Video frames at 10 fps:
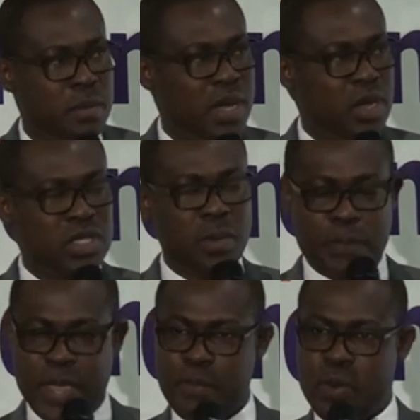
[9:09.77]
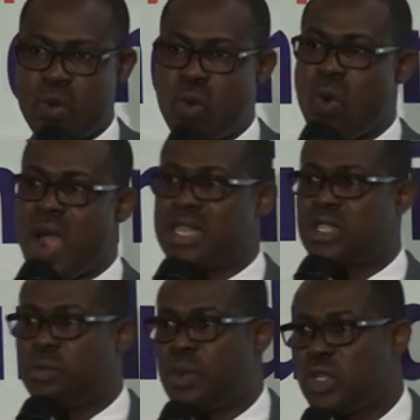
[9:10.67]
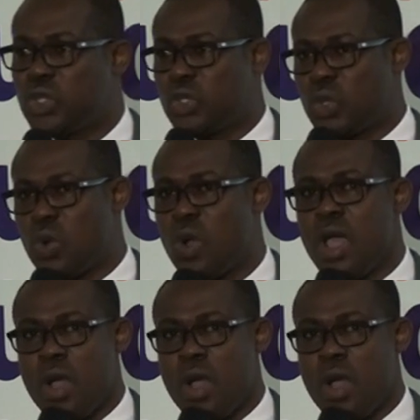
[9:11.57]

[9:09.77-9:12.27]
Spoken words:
because the people who are supposed to,